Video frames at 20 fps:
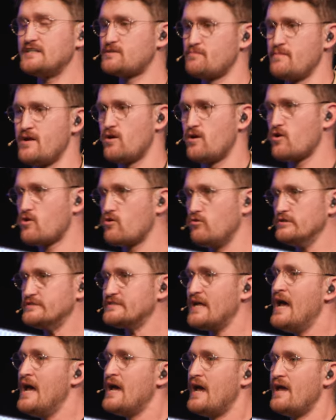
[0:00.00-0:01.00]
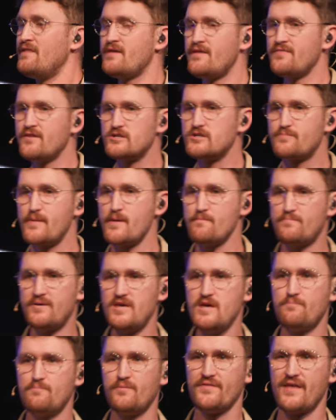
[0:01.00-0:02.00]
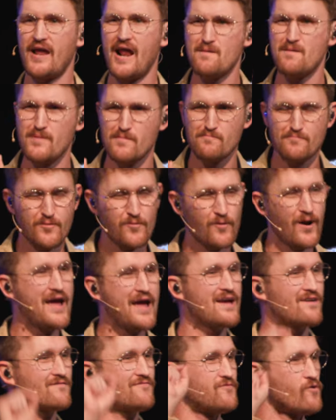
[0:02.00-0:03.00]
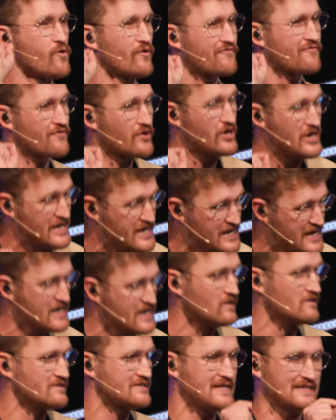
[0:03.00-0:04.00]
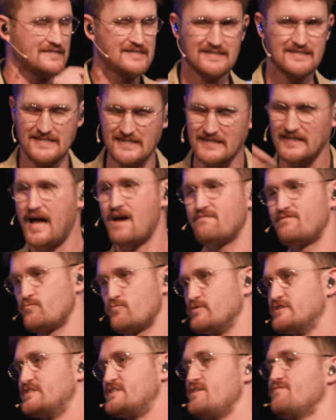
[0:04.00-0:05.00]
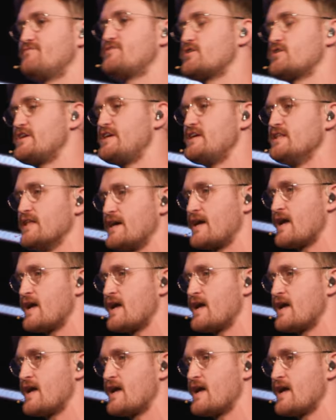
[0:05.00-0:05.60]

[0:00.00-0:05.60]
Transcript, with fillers: miracles, and then there's been people that I've been praying for for years that still haven't received their healing.